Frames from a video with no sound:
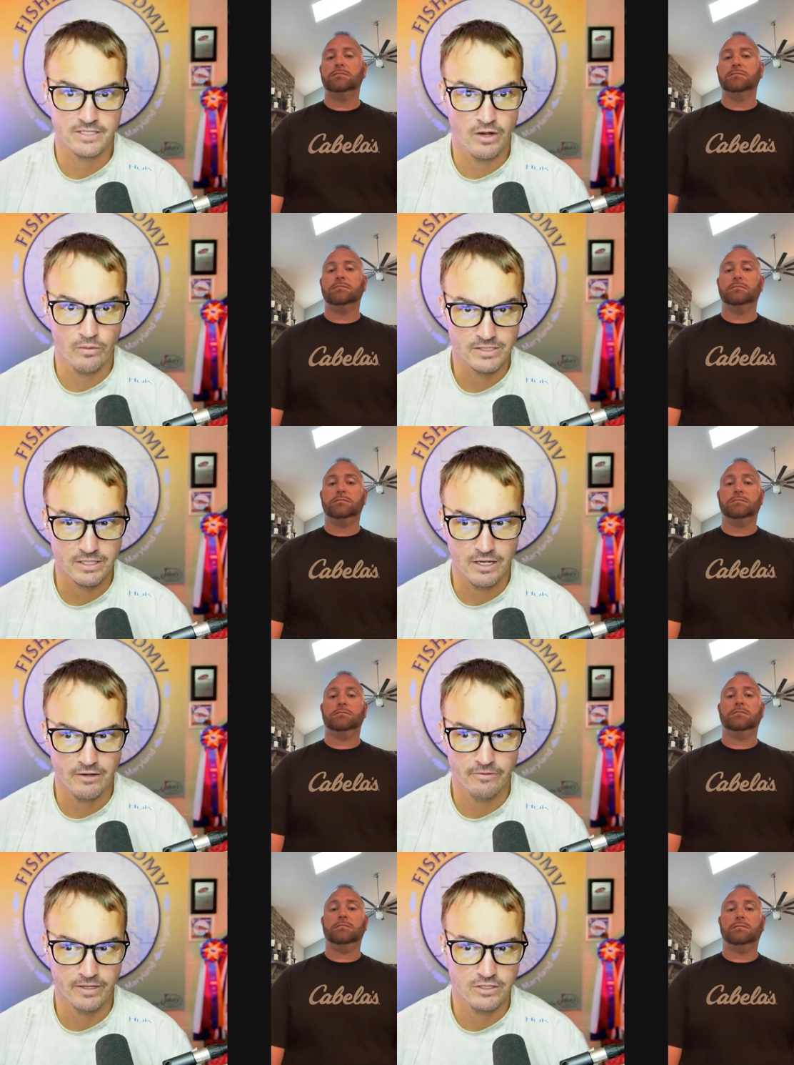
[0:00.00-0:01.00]
Speaker 1: I always
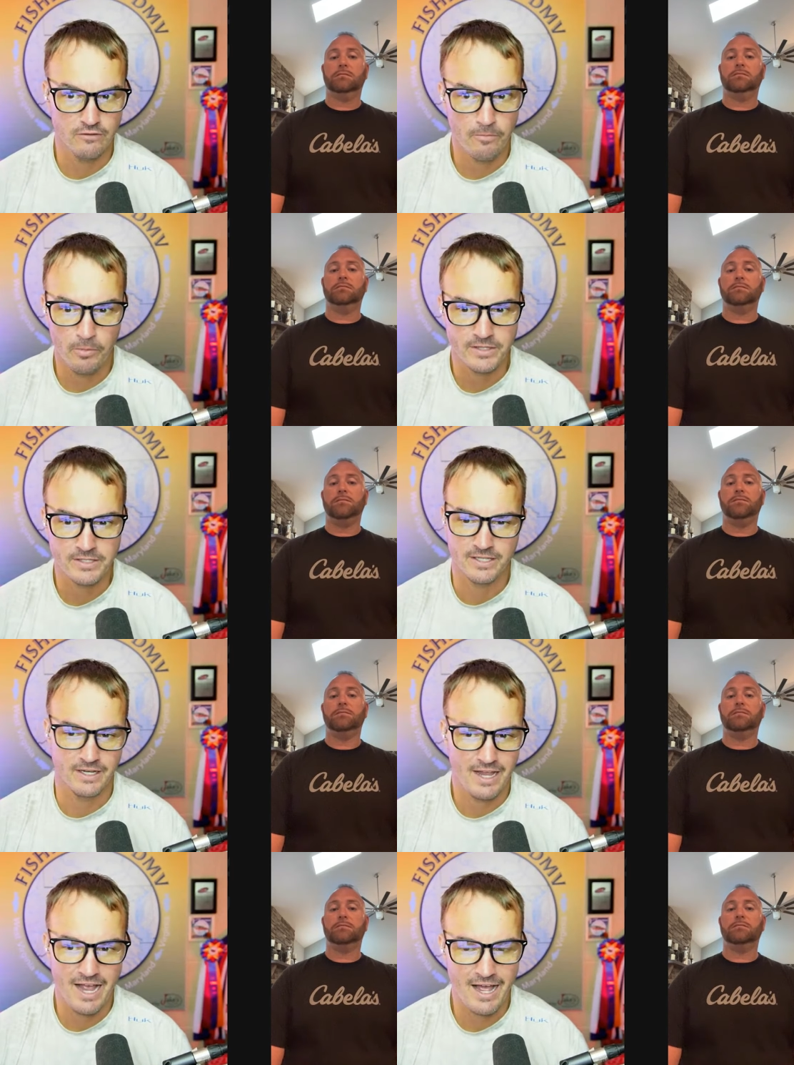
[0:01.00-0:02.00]
love. Like, do you have a place that's
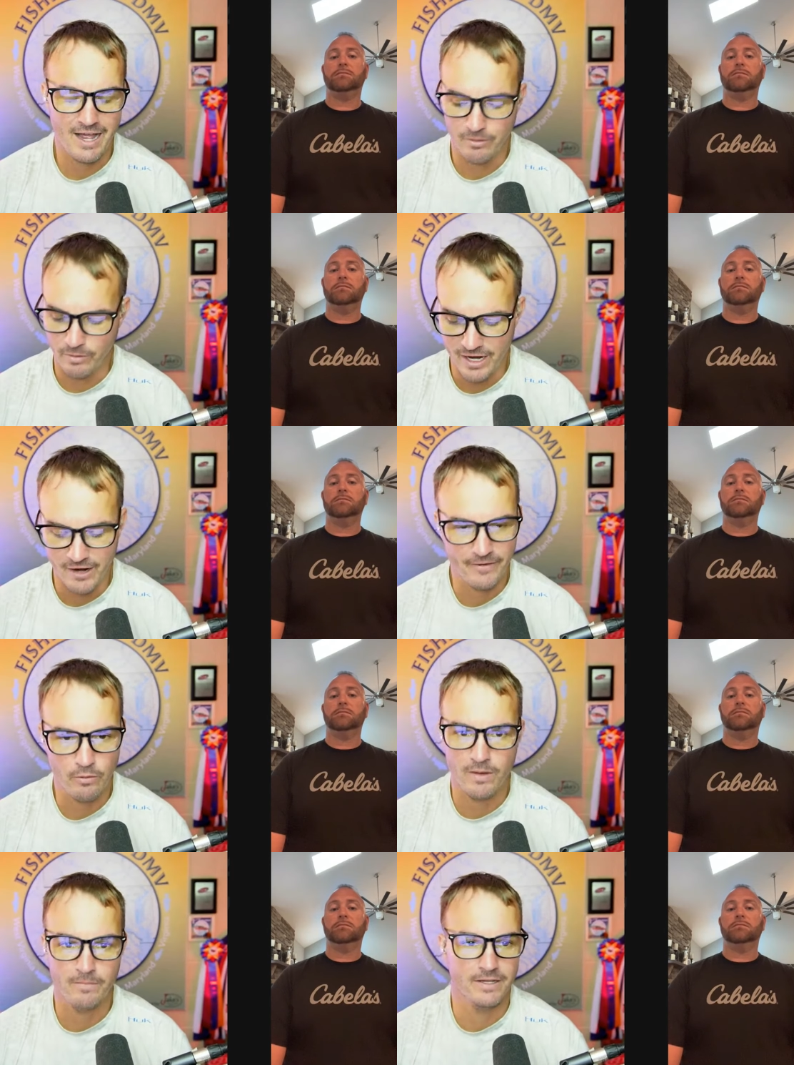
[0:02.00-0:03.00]
like, I, I don't care if I
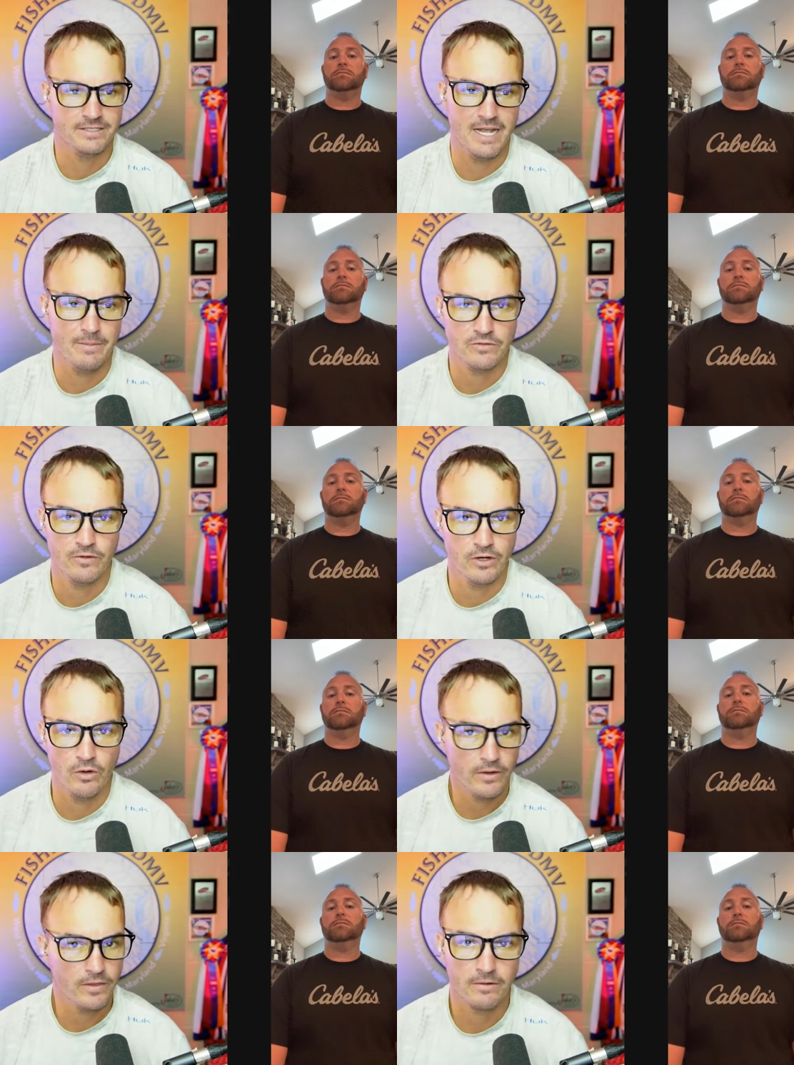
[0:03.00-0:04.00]
win, but damn, it's fun
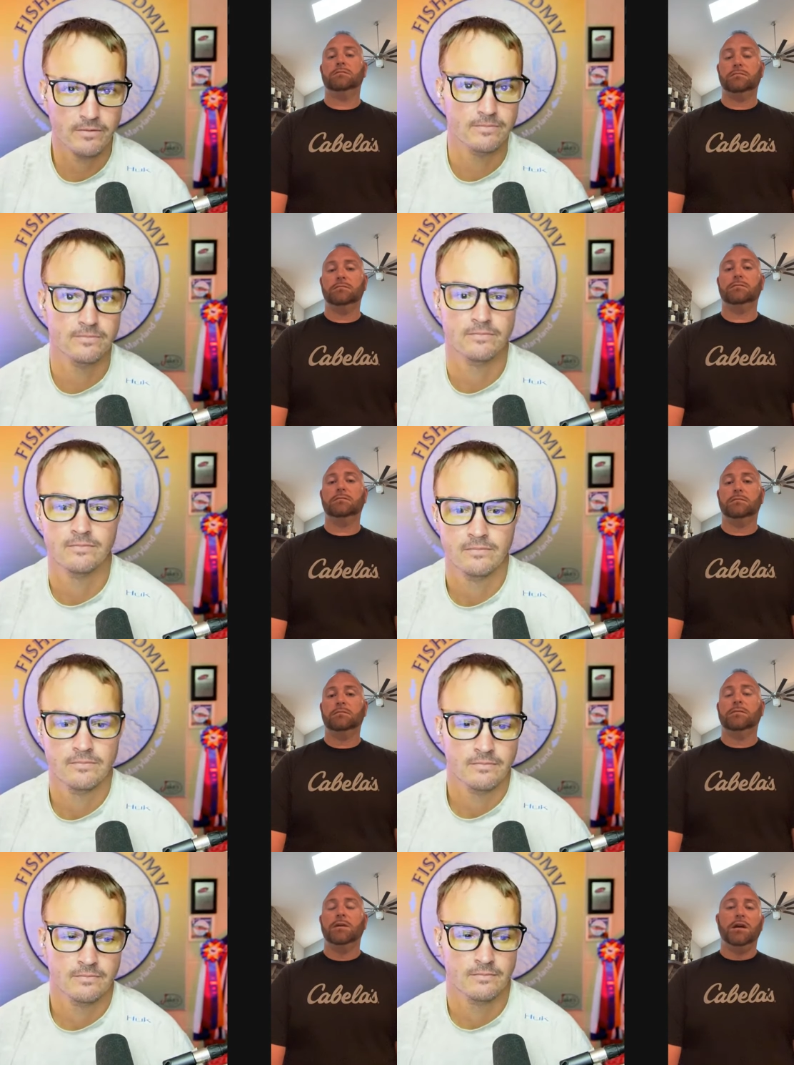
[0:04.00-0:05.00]
going there?
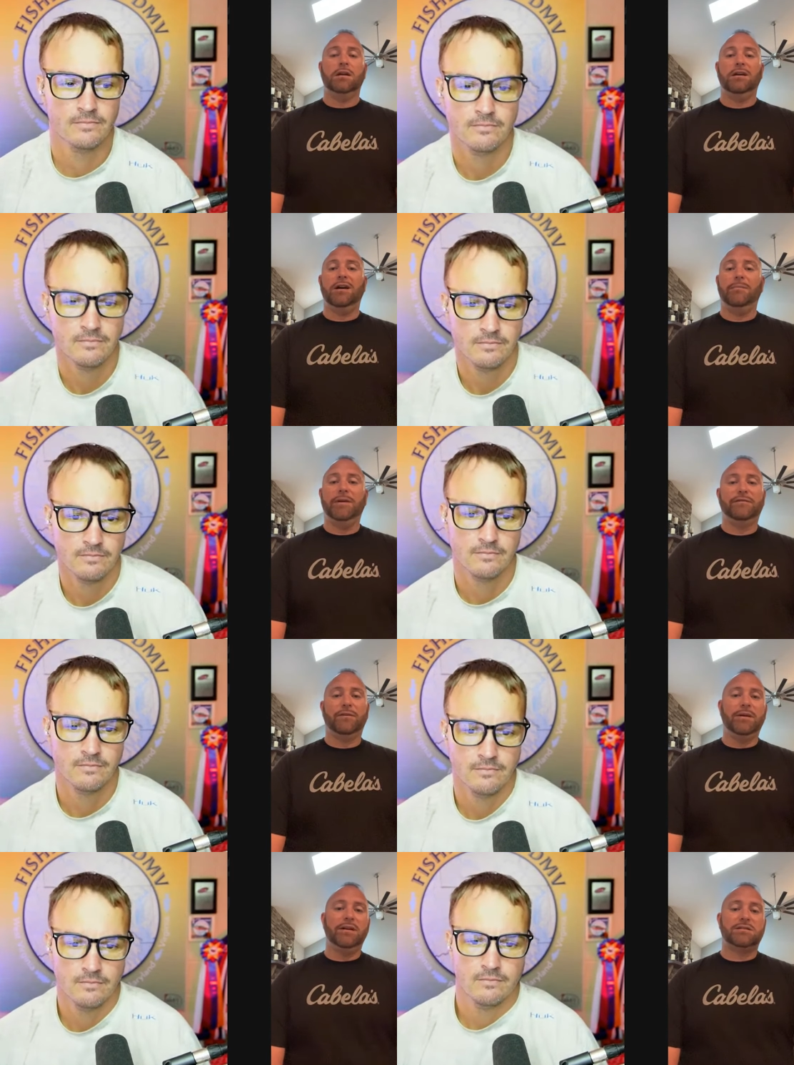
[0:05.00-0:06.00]
Speaker 2: Yeah, I mean,
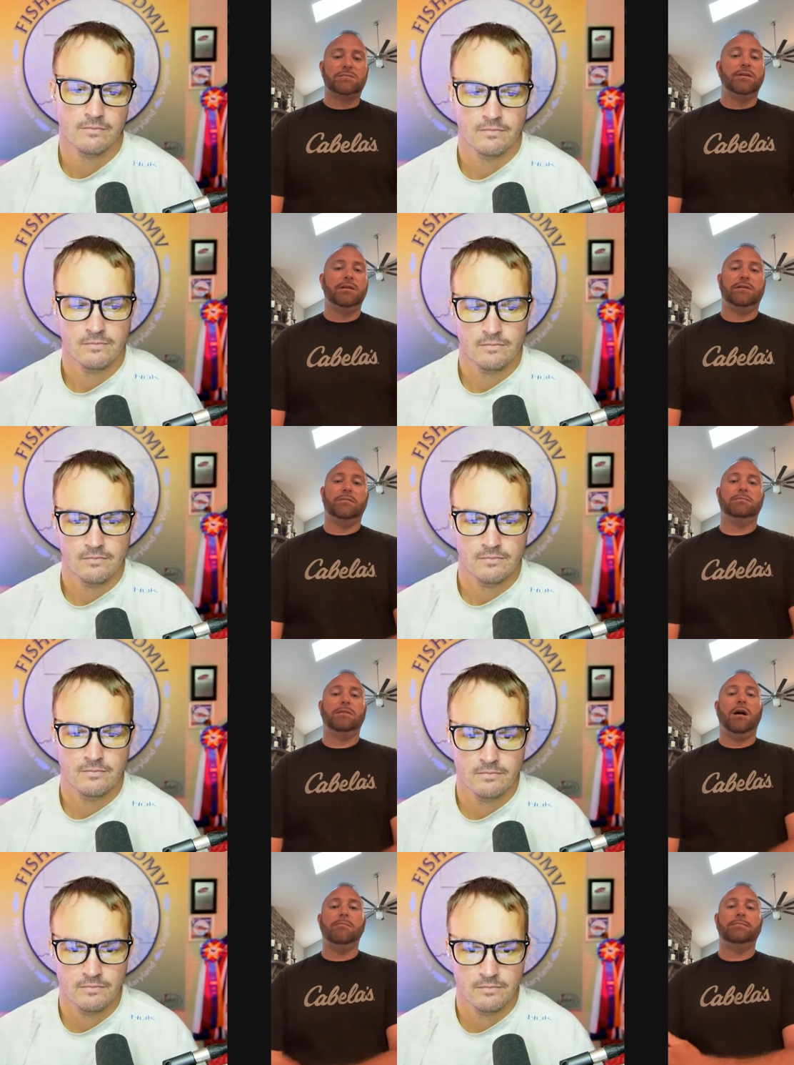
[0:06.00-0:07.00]
for me, it's Smith. I'm
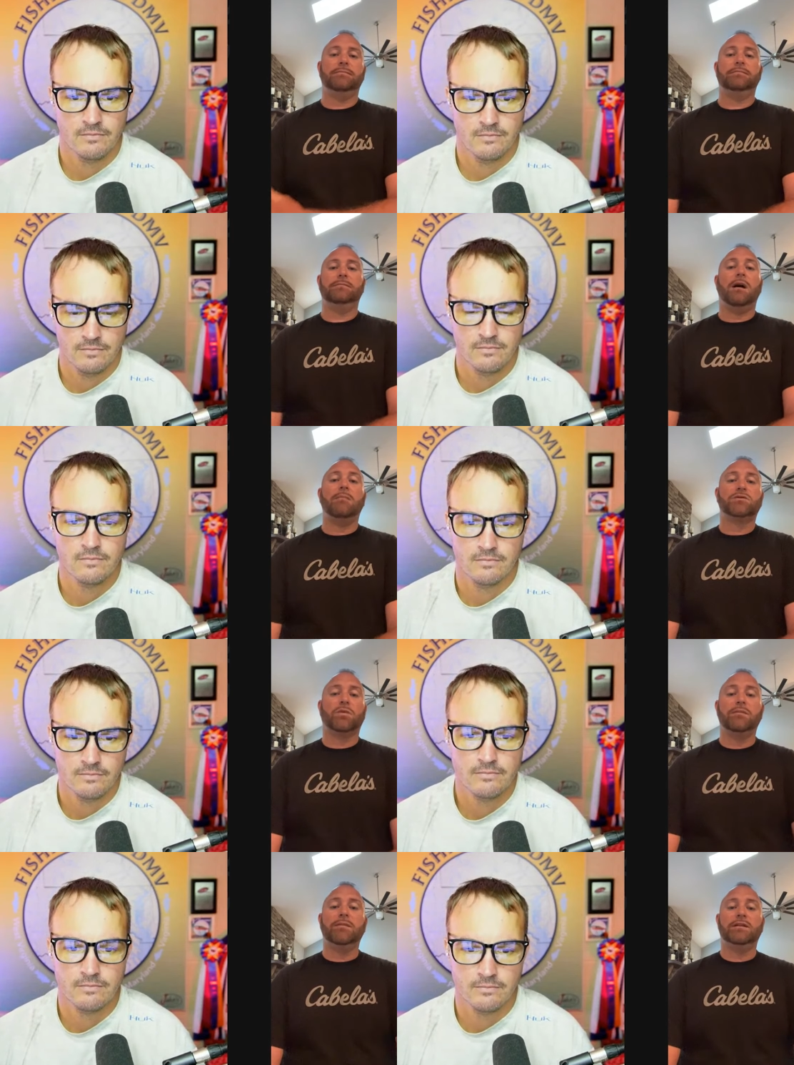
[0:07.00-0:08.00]
I'm I'm
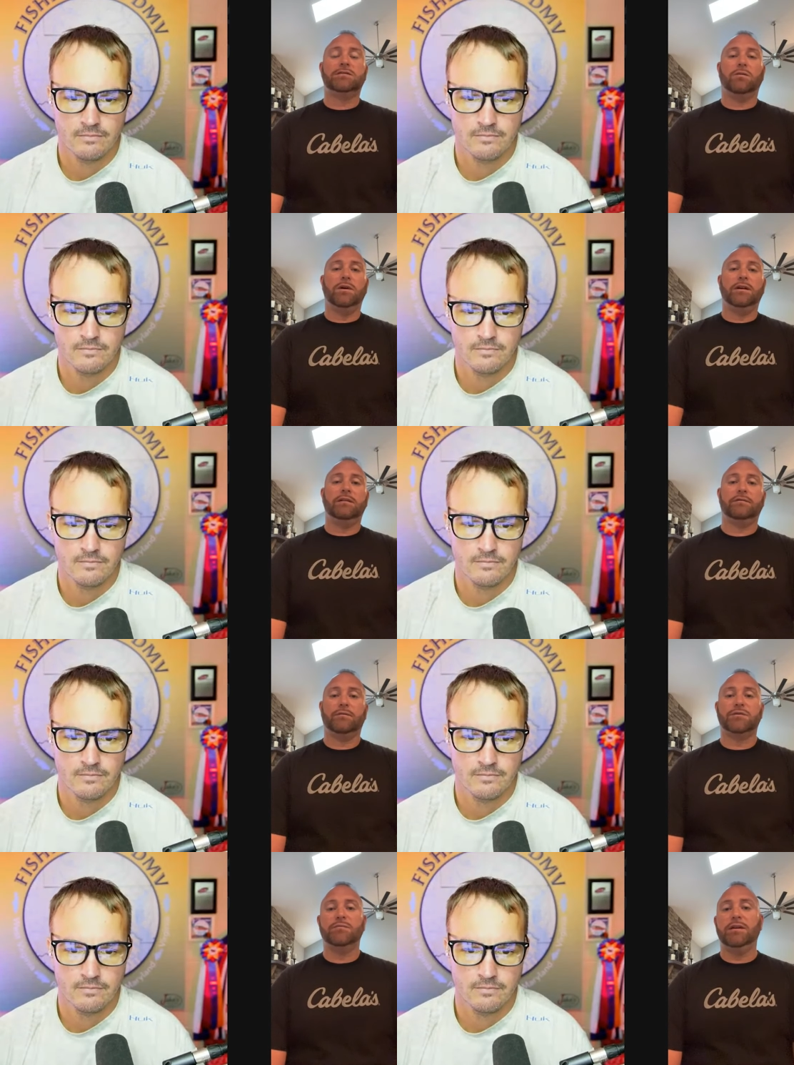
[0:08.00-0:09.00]
twenty minutes away
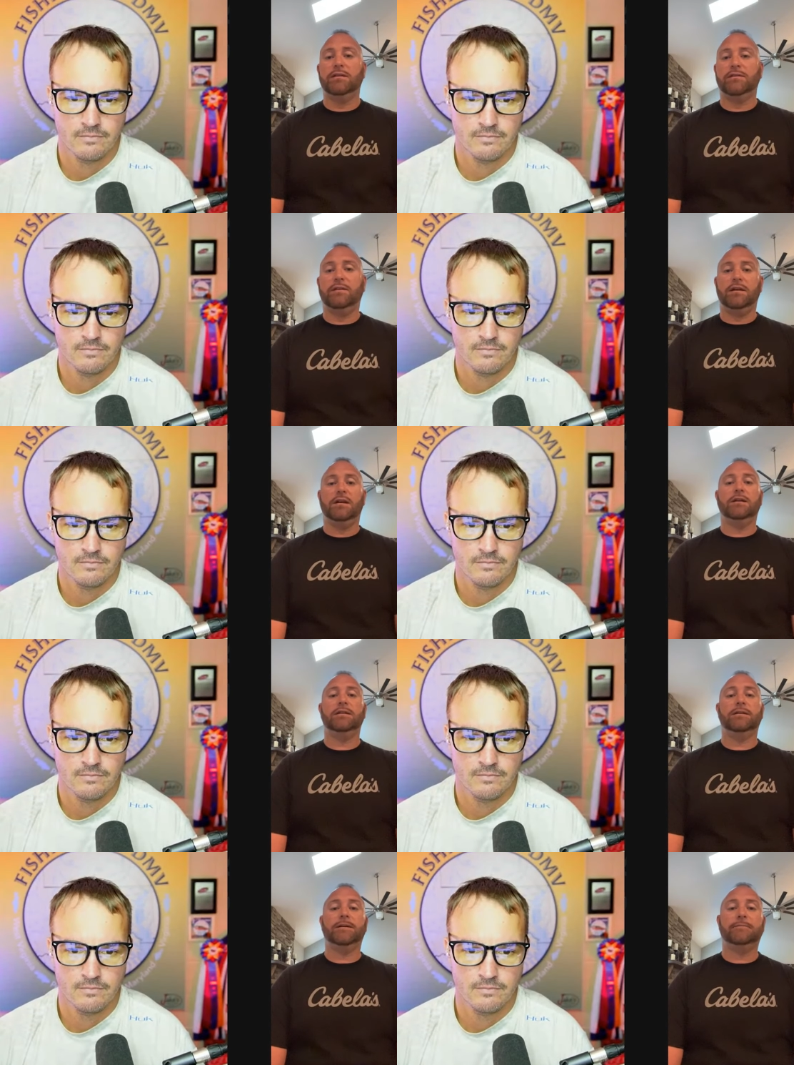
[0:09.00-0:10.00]
from Smith,
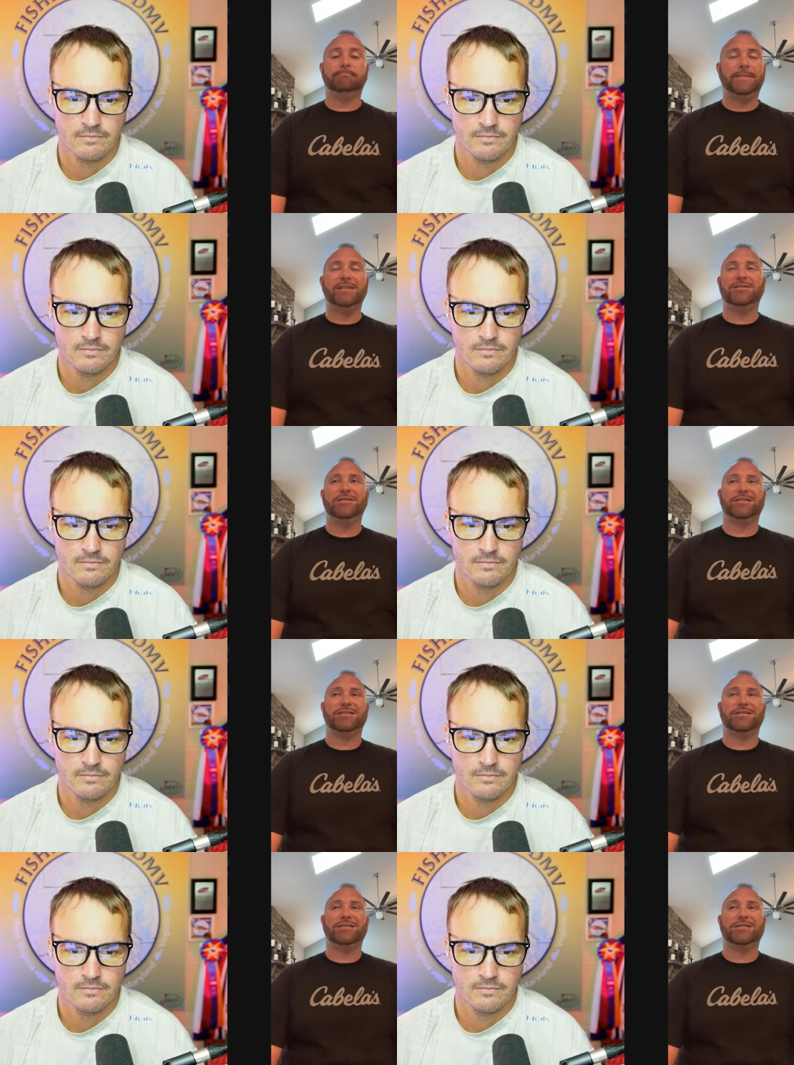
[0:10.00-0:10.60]
and uh, that's